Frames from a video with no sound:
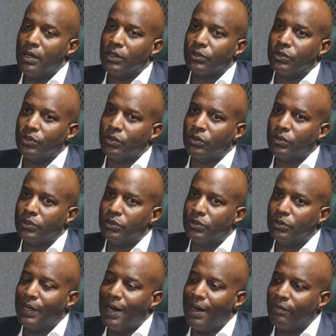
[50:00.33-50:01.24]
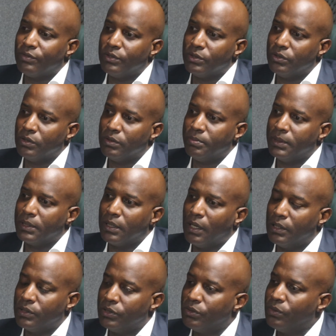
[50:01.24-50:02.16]
So yeah, you have definitely. To do it
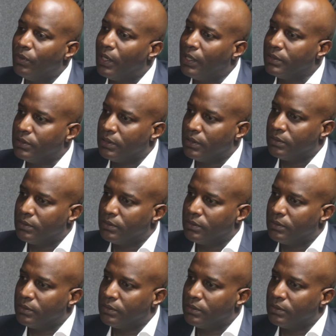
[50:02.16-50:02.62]
because you want